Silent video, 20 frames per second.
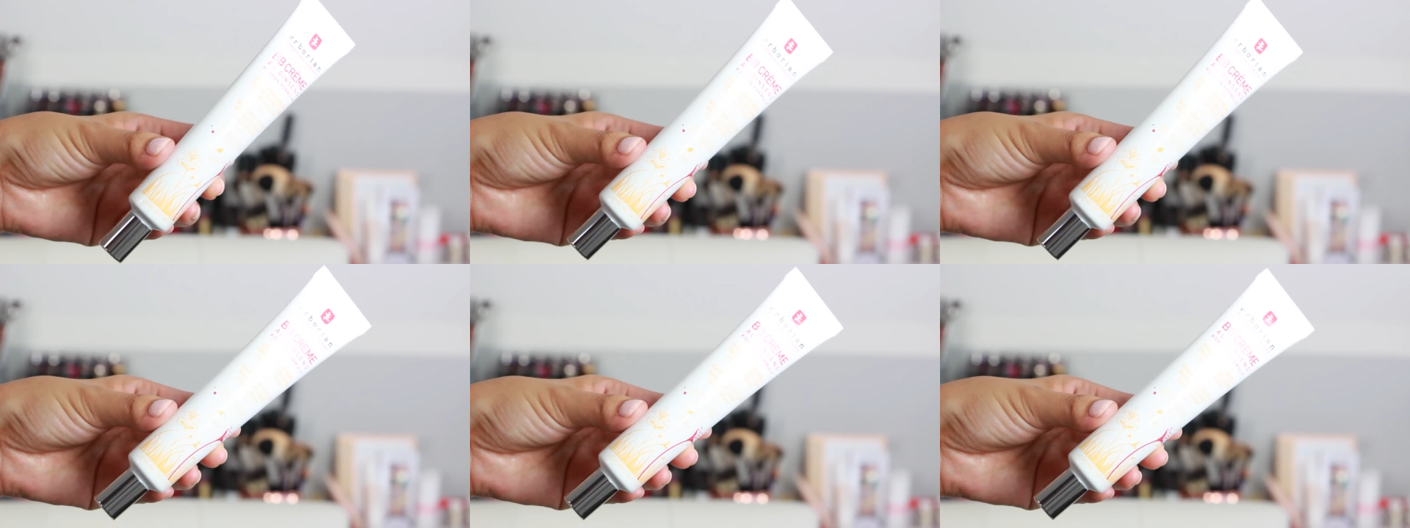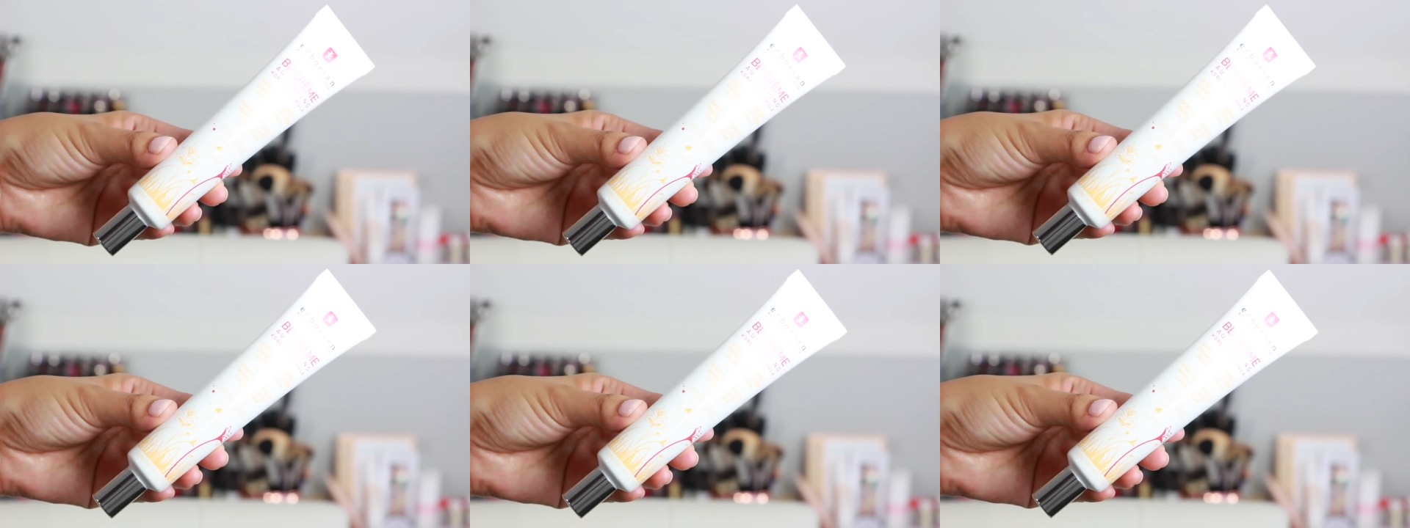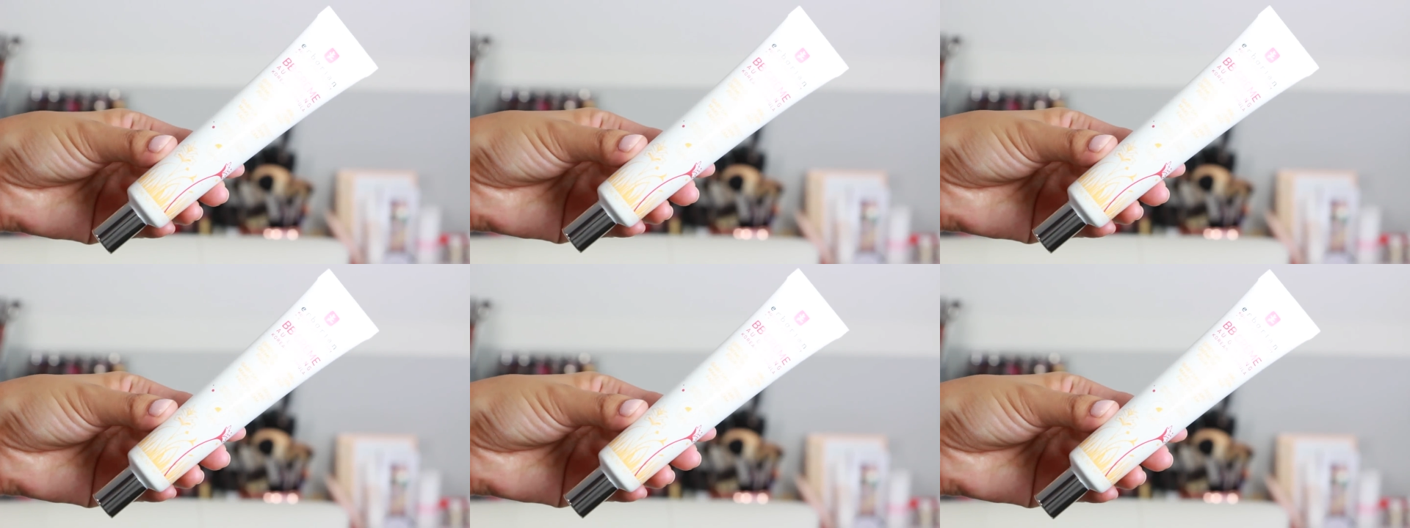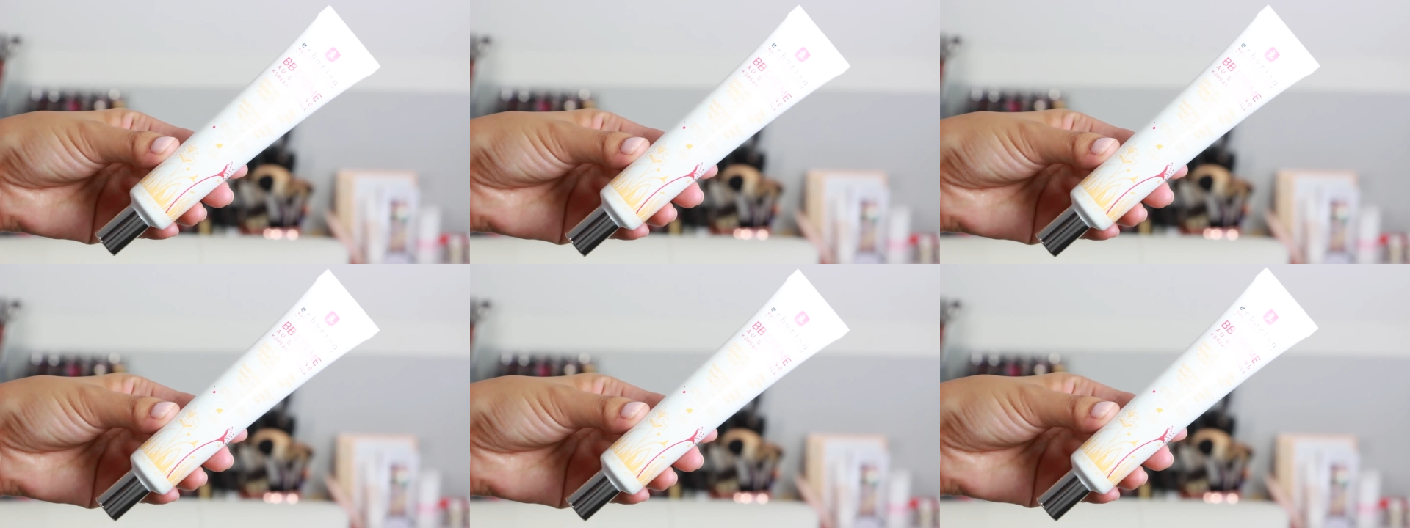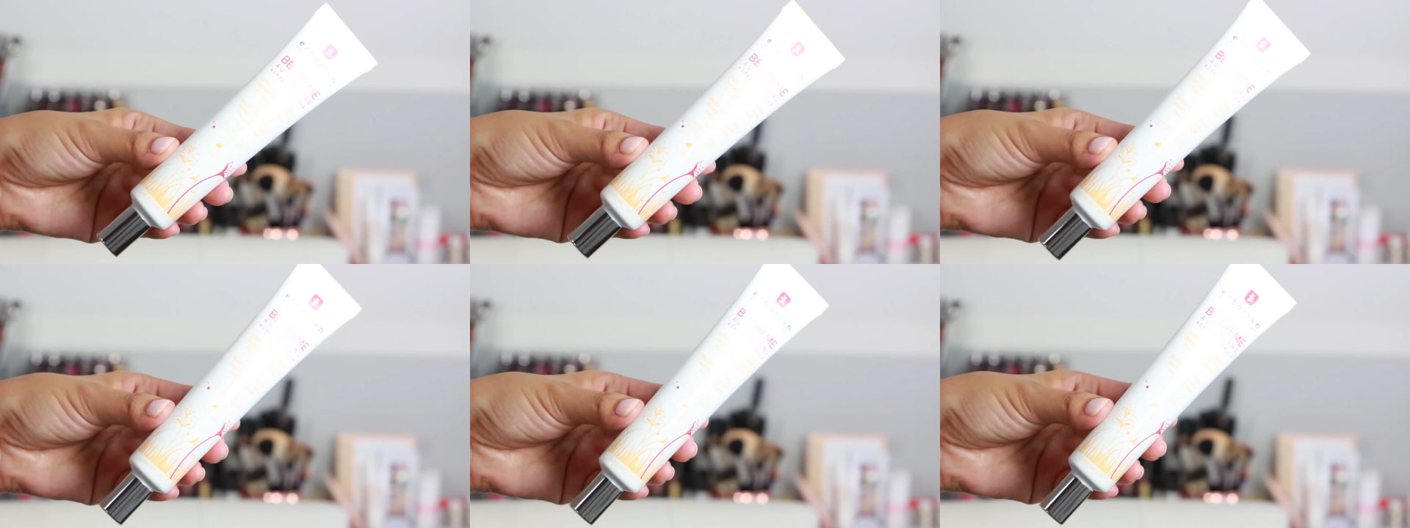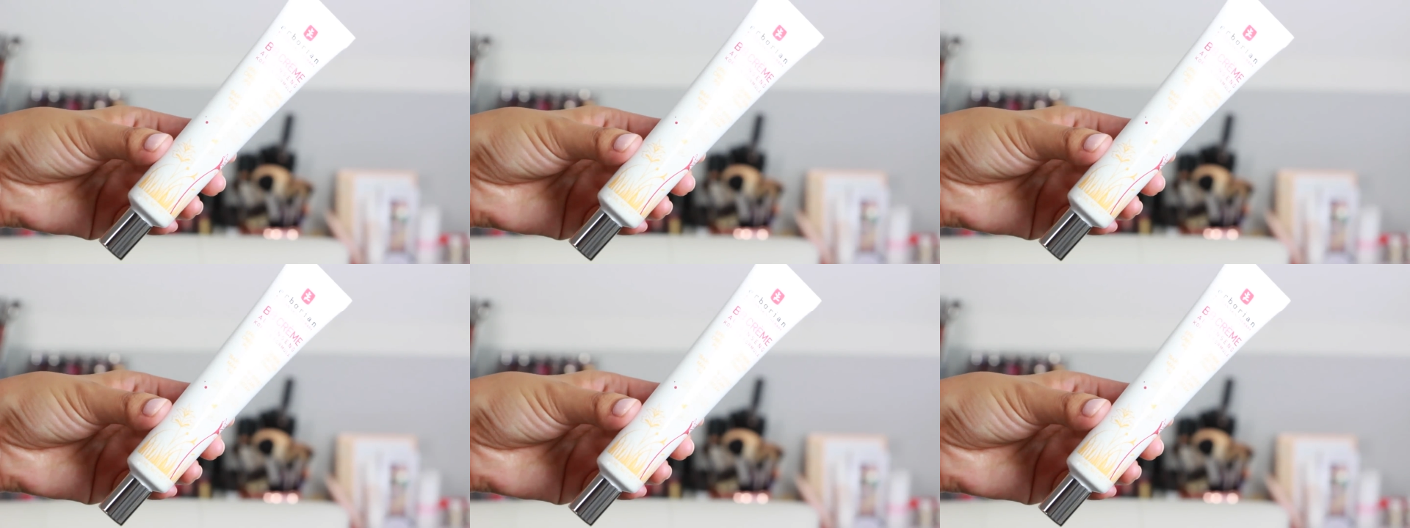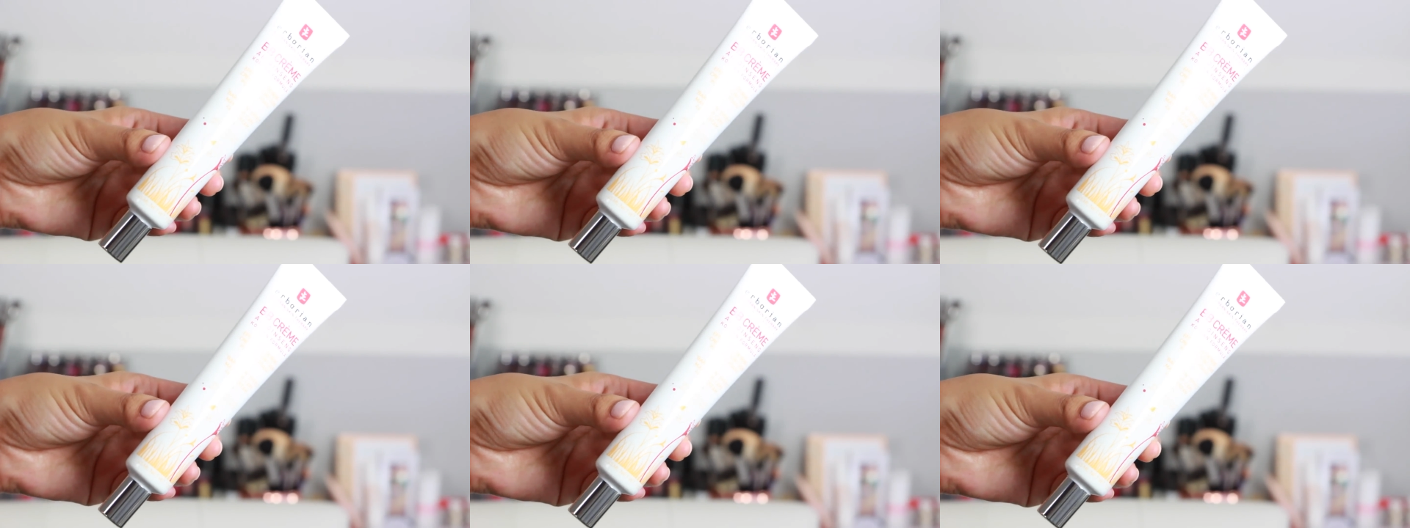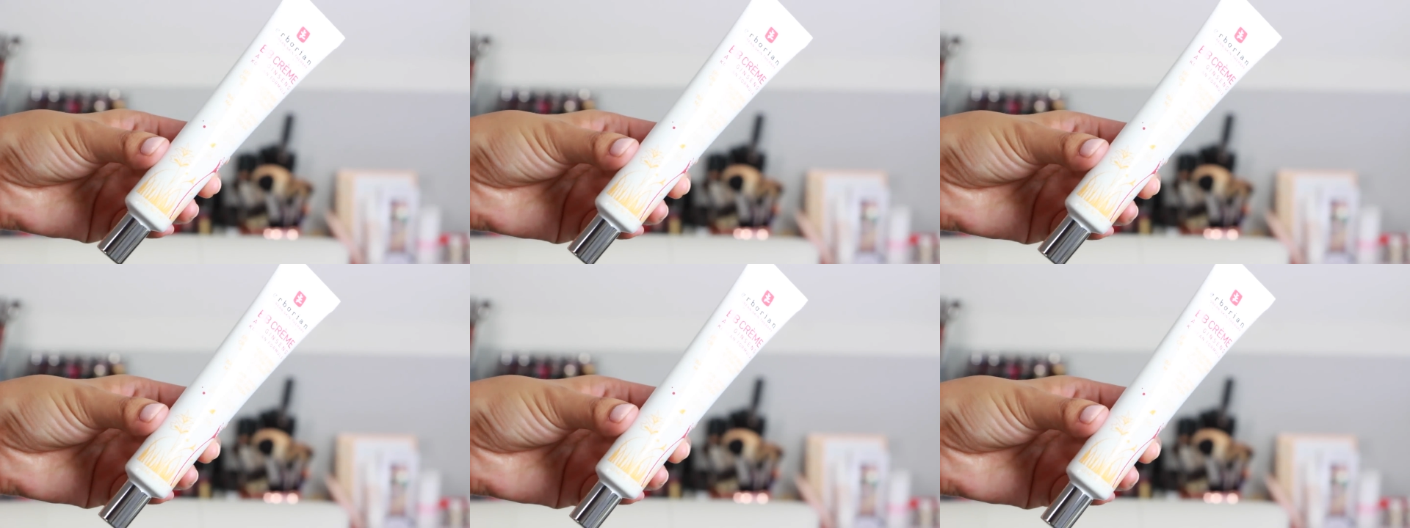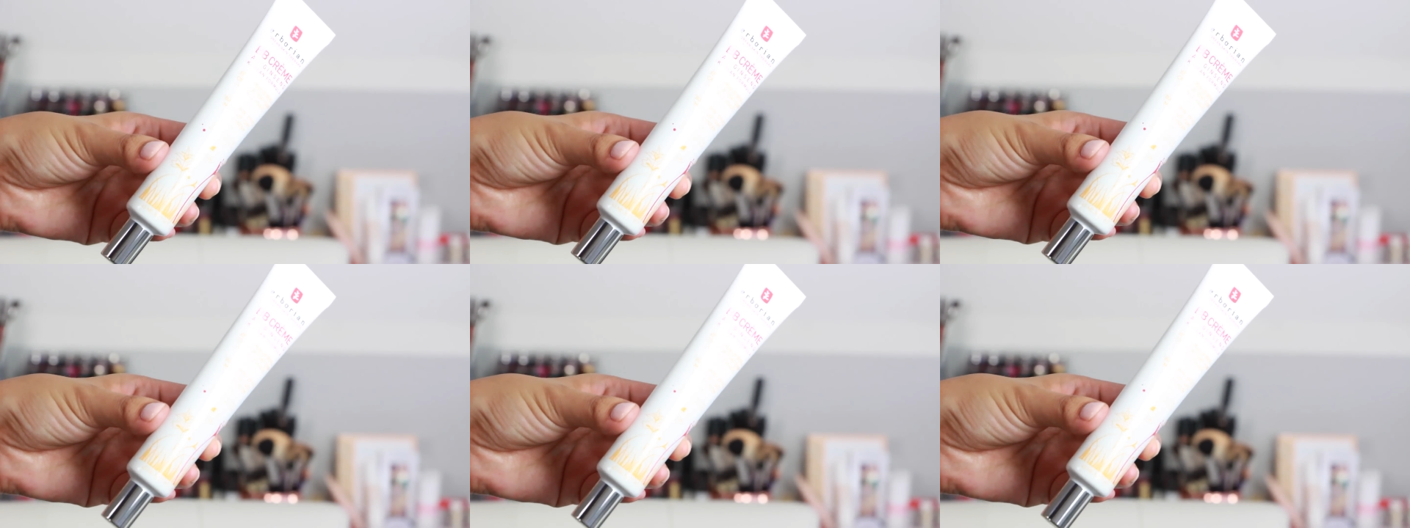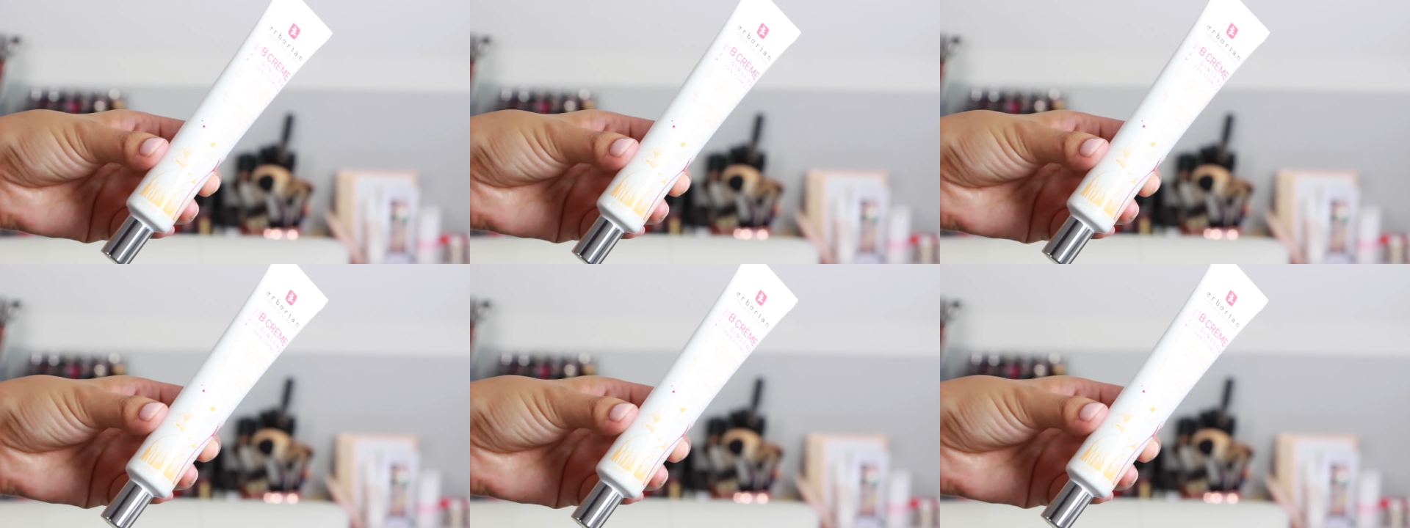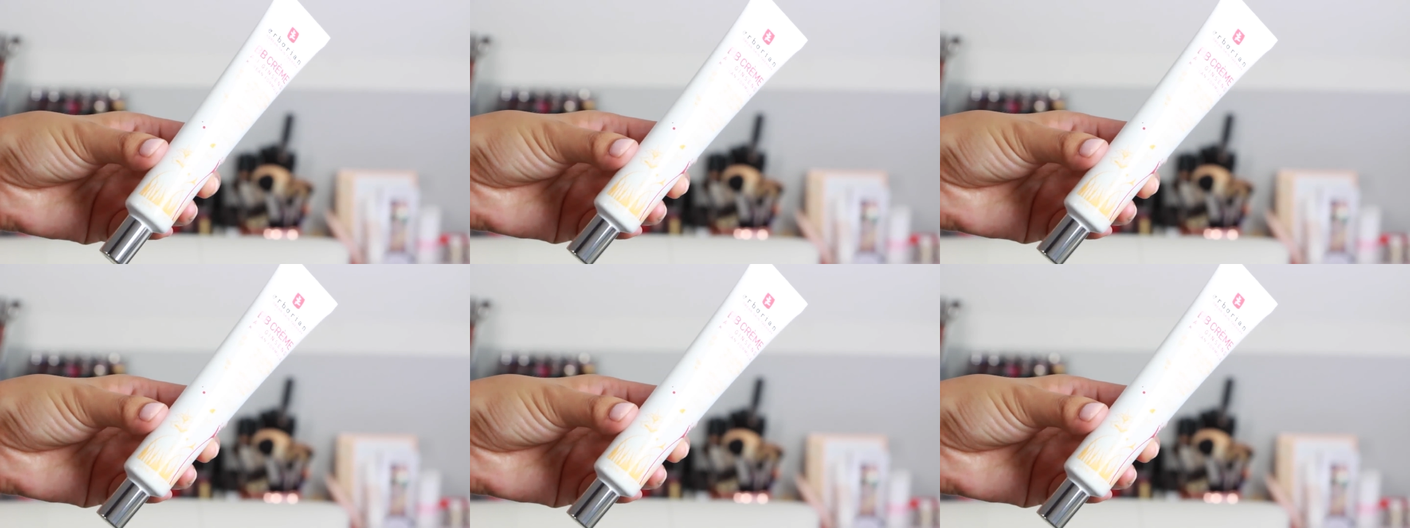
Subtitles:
No face is visible, so there are no lips to read.